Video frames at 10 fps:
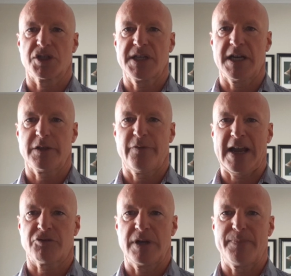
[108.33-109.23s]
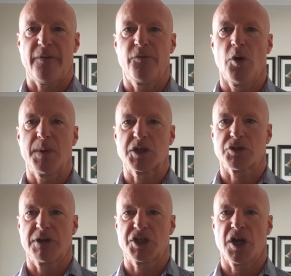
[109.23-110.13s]
satisfactory performance
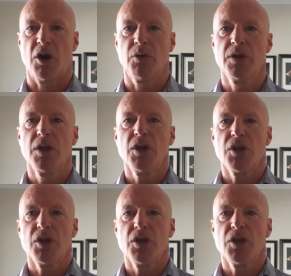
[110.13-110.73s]
threshold,